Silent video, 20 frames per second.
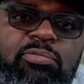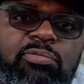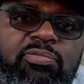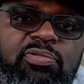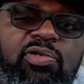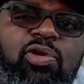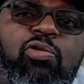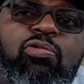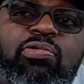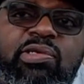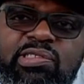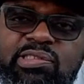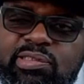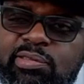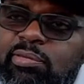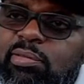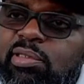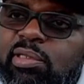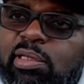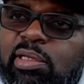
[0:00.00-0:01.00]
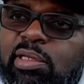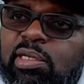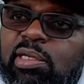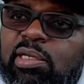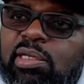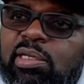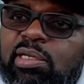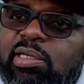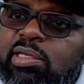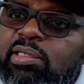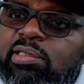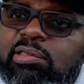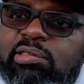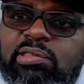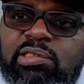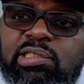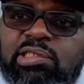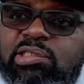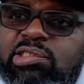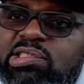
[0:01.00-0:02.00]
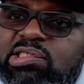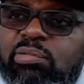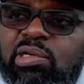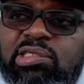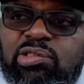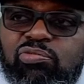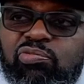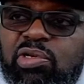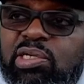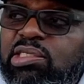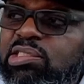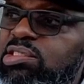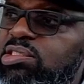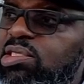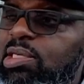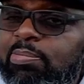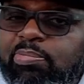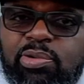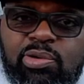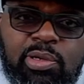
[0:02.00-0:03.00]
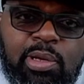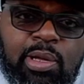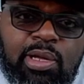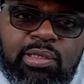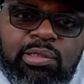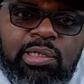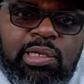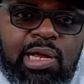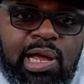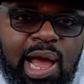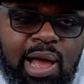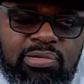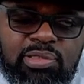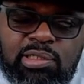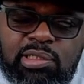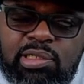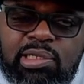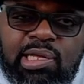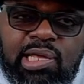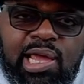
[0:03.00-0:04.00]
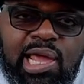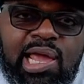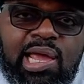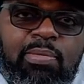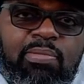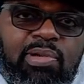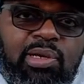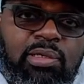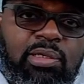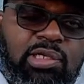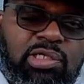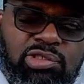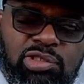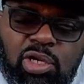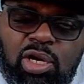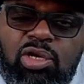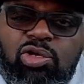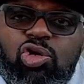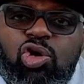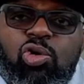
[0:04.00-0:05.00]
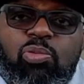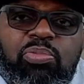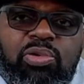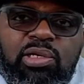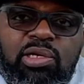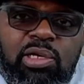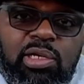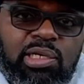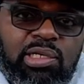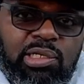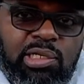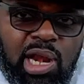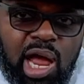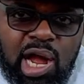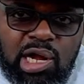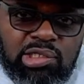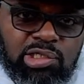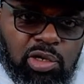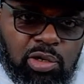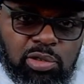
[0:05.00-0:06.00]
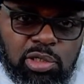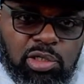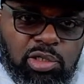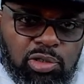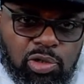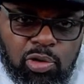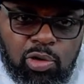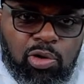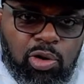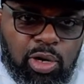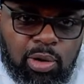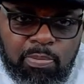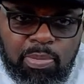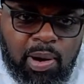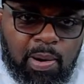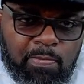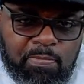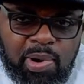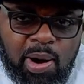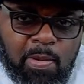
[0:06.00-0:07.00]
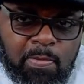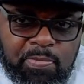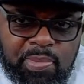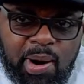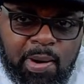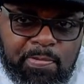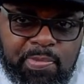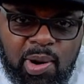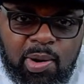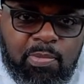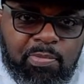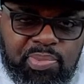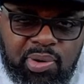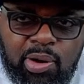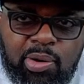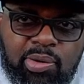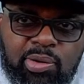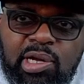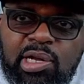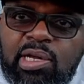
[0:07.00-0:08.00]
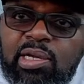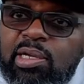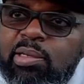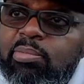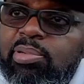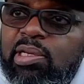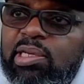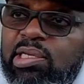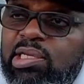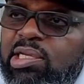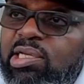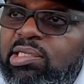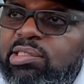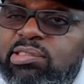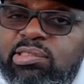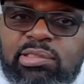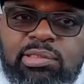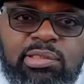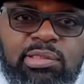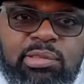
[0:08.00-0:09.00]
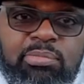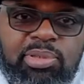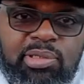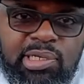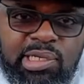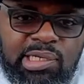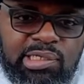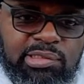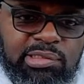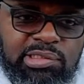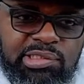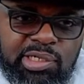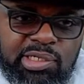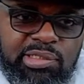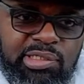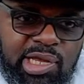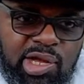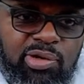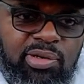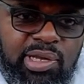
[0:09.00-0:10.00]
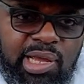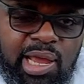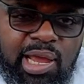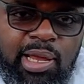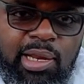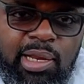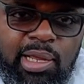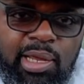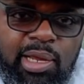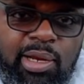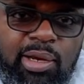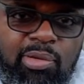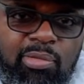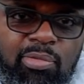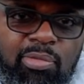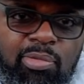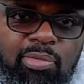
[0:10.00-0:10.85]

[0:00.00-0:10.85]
For no reason. The situation is really simple. The cops could have came and saw it open, knocked on the door, boom, boom, boom, boom, boom. Police, is everything okay in here?